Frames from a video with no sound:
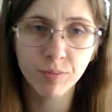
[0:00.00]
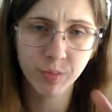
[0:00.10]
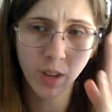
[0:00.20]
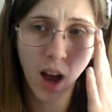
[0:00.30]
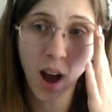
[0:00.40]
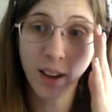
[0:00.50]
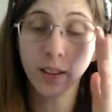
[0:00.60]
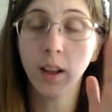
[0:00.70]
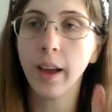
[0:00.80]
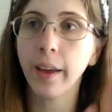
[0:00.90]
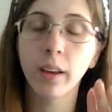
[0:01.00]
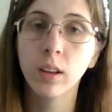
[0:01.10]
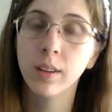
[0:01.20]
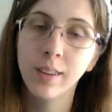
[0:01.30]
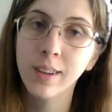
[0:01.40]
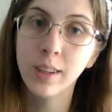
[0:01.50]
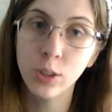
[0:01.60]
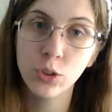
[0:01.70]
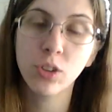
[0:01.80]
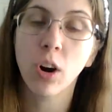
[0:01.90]
Not like
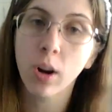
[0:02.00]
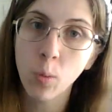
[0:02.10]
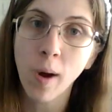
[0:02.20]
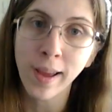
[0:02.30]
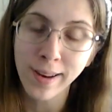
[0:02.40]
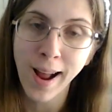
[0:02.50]
stark white